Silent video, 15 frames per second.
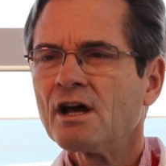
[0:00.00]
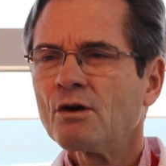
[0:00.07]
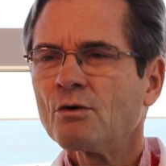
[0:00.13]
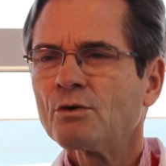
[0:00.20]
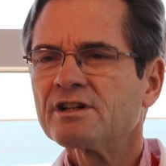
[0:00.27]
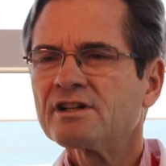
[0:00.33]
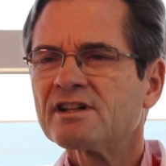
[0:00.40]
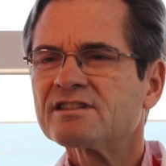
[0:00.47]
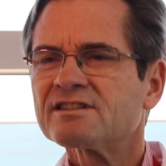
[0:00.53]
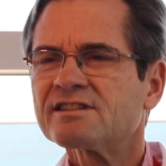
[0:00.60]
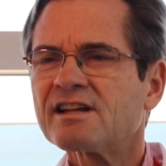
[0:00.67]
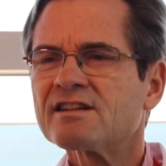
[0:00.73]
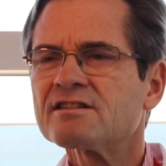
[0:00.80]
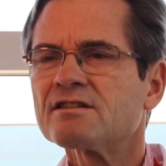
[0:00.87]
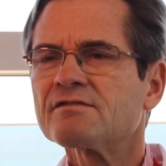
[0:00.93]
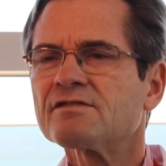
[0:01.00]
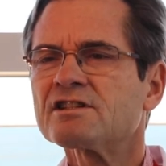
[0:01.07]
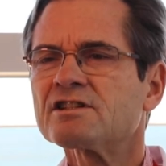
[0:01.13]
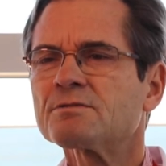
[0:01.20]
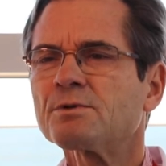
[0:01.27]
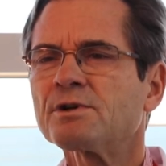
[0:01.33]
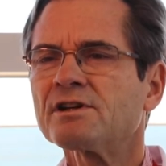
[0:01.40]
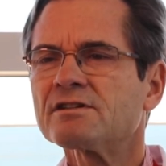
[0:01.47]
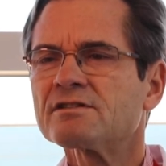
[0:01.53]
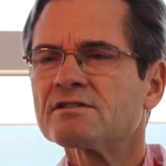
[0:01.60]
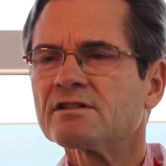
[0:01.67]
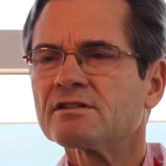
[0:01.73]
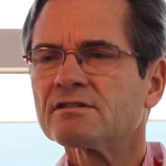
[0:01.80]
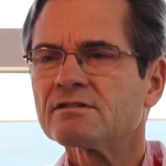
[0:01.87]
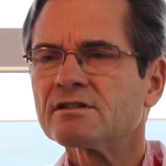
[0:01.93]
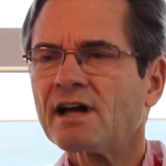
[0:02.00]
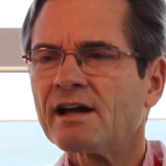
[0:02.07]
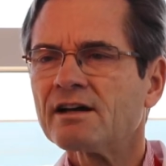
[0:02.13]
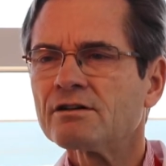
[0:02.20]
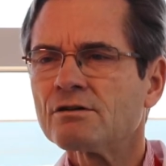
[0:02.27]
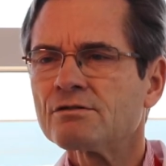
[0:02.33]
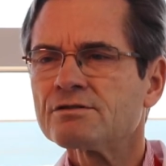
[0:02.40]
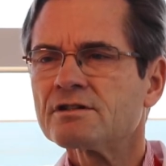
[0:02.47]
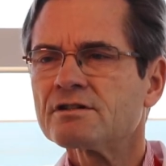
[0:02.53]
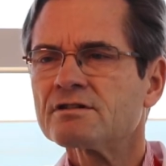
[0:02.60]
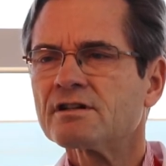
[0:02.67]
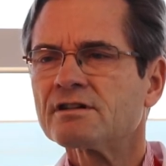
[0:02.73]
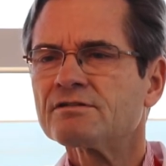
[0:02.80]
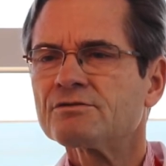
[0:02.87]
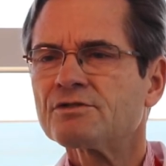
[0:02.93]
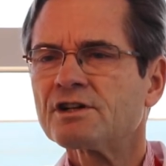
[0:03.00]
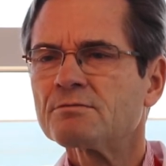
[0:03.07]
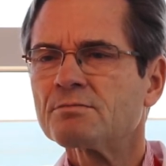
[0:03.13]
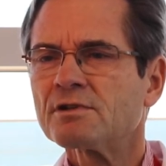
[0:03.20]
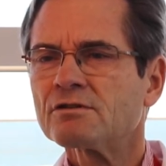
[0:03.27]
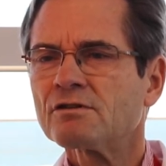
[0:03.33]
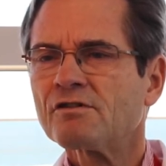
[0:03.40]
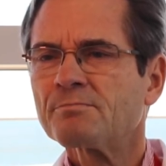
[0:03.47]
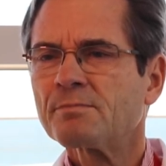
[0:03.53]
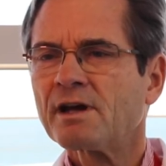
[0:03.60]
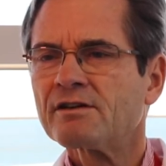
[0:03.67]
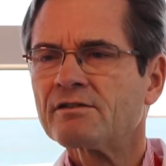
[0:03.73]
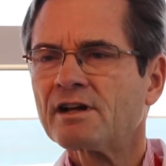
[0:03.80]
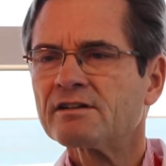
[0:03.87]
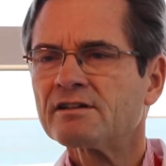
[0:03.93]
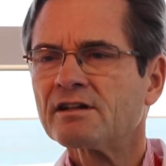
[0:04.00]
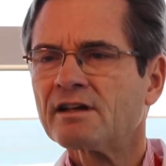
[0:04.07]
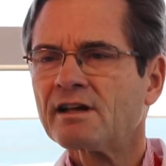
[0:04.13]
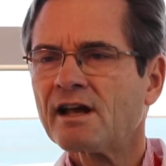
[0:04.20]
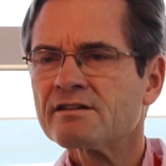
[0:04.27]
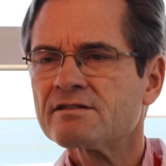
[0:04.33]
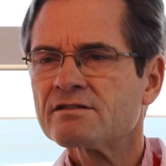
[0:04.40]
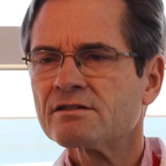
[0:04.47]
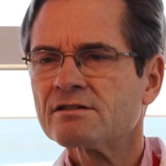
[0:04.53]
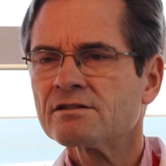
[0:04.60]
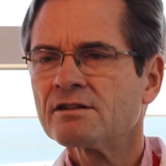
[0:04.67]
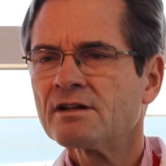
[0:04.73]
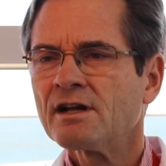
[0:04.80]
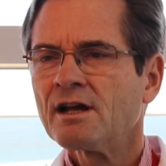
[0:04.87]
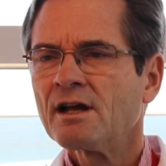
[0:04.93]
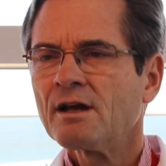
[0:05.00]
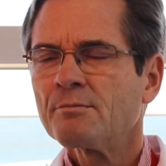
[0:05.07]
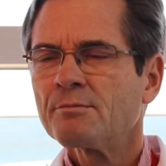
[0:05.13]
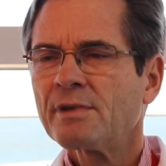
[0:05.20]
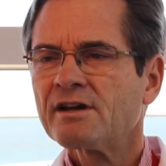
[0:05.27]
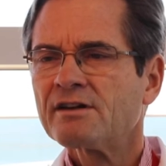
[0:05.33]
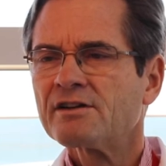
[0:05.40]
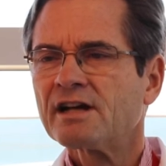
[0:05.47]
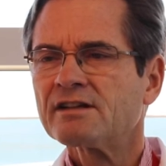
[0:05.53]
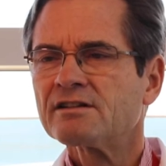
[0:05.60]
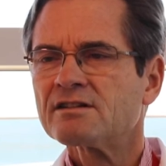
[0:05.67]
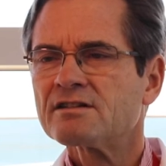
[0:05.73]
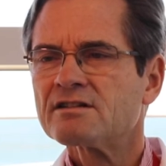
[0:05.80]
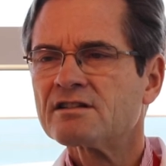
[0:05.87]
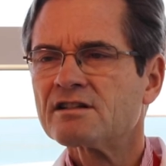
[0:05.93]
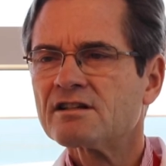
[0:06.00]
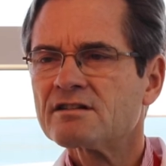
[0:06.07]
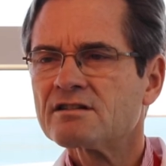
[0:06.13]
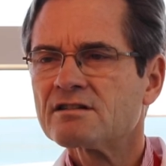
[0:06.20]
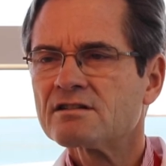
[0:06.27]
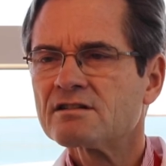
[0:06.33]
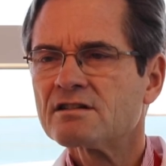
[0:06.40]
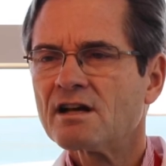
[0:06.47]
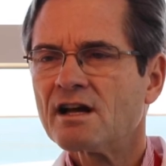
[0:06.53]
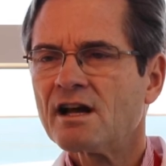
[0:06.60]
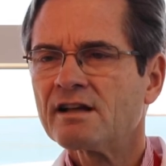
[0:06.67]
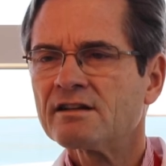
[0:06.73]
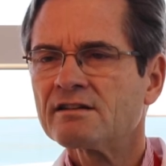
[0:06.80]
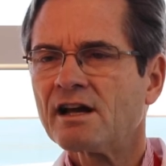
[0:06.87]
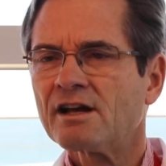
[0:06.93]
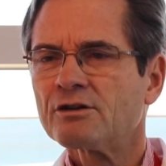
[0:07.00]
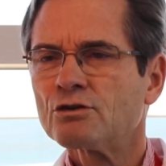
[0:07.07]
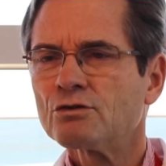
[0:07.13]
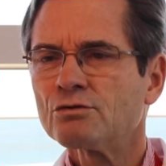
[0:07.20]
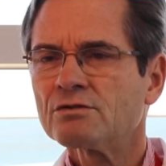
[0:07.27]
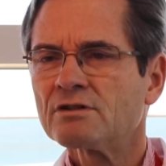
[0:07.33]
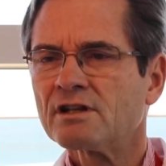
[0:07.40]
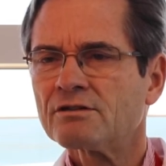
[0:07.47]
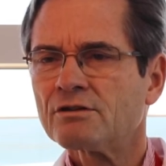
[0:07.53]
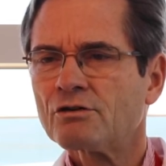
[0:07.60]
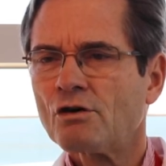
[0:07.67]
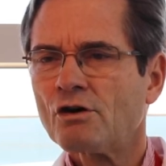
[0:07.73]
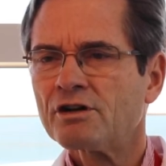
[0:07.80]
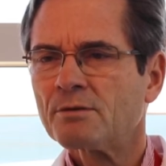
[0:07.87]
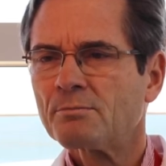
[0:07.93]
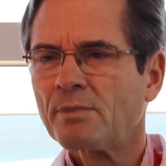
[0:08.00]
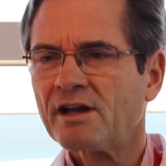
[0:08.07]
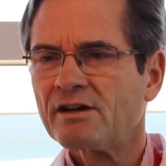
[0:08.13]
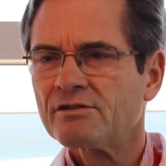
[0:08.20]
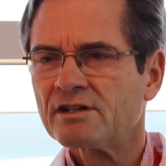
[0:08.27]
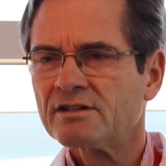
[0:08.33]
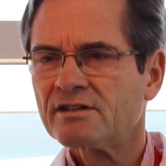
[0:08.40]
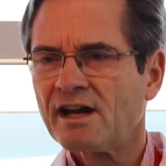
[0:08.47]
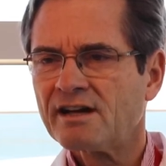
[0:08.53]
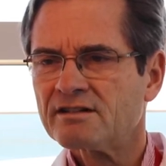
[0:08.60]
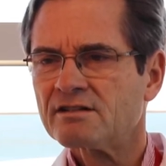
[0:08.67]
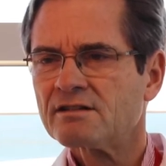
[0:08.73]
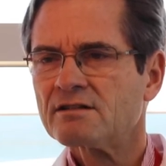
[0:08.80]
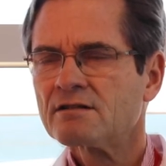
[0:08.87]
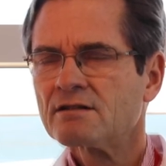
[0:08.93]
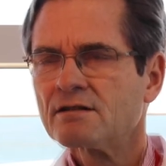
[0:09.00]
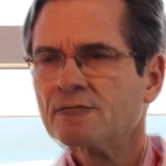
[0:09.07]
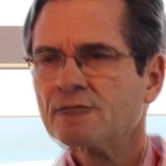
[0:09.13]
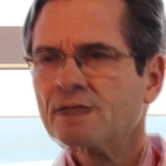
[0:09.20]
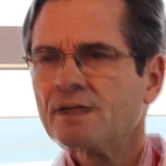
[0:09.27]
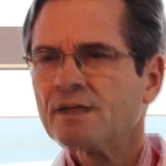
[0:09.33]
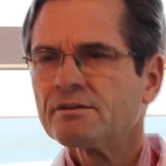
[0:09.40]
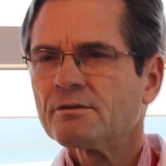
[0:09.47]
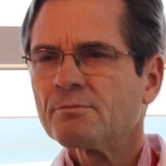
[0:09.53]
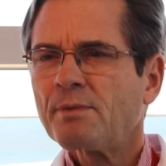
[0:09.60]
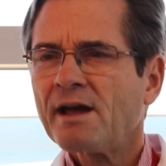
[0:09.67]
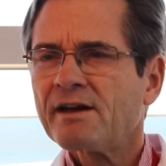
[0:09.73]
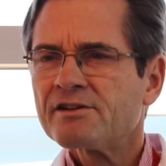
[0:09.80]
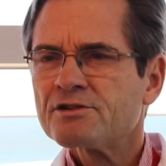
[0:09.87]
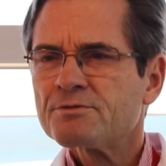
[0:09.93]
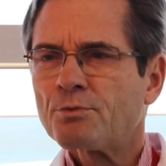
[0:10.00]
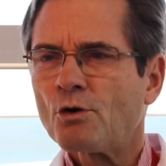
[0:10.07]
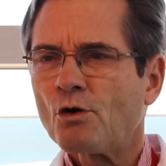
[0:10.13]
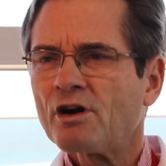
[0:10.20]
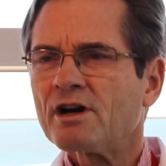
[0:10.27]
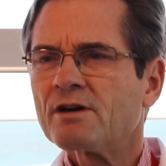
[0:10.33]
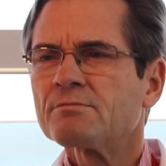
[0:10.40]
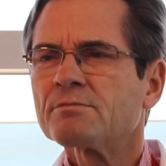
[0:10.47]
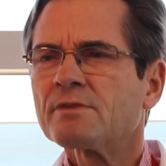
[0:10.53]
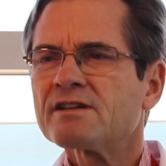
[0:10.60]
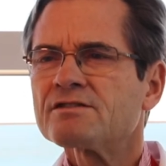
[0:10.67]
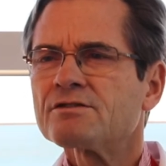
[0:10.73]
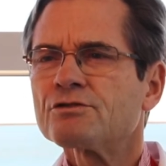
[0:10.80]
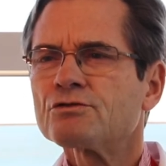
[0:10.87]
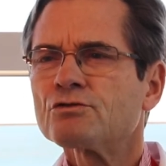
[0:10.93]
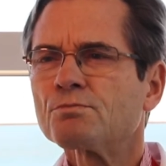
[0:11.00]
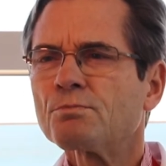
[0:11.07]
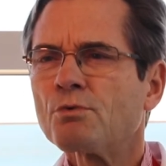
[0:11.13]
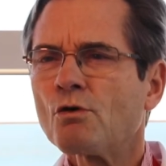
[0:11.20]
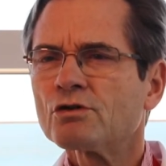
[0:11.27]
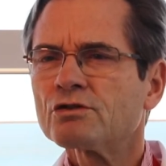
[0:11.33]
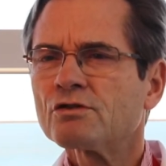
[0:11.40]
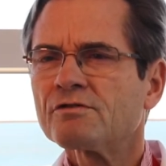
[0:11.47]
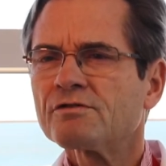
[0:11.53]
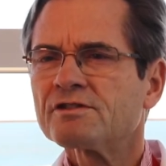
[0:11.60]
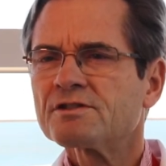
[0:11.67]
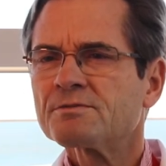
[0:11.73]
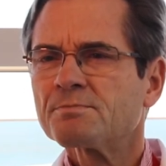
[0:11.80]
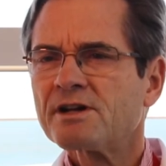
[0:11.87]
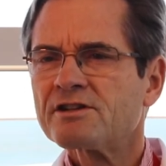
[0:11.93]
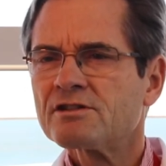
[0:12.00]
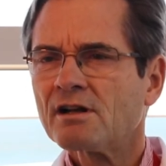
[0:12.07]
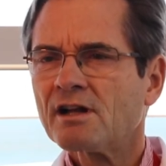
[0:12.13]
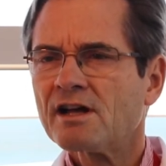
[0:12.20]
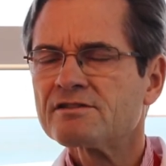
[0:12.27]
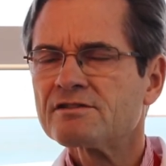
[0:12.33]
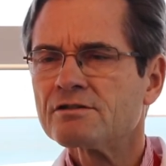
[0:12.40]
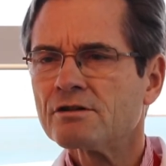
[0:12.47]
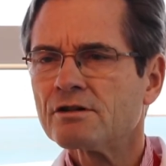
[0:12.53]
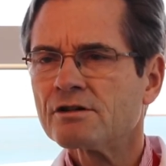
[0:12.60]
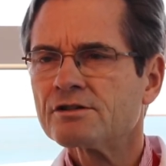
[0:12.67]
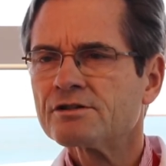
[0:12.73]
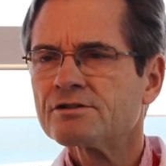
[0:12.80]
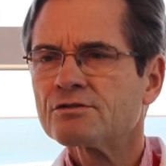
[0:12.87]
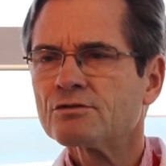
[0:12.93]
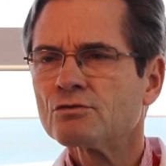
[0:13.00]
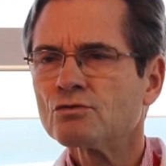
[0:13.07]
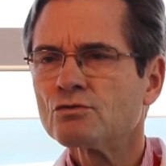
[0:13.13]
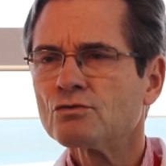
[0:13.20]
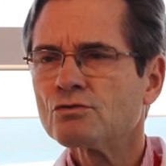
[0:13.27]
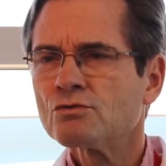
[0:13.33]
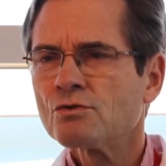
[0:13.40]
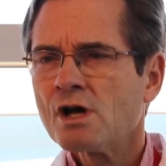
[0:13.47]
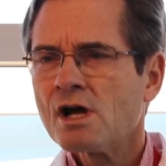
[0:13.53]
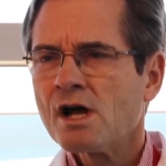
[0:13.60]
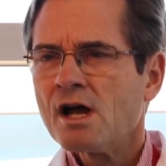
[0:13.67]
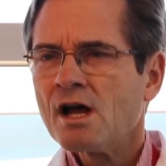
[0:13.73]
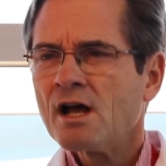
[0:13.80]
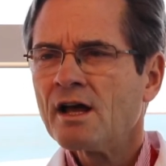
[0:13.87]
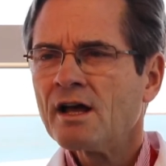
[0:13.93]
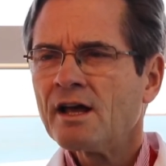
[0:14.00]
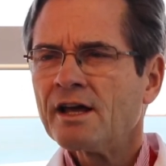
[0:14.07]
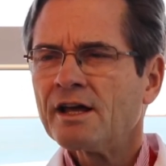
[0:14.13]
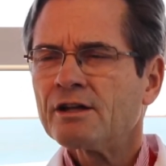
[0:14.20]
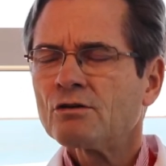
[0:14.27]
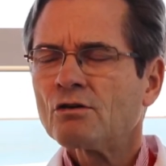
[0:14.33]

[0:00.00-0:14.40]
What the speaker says: with extensive experience in the diagnosis and treatment of pancreatic cancer, pancreatic cysts, and acute and chronic pancreatitis. The Pancreas program has the support of a specialized nurse who, in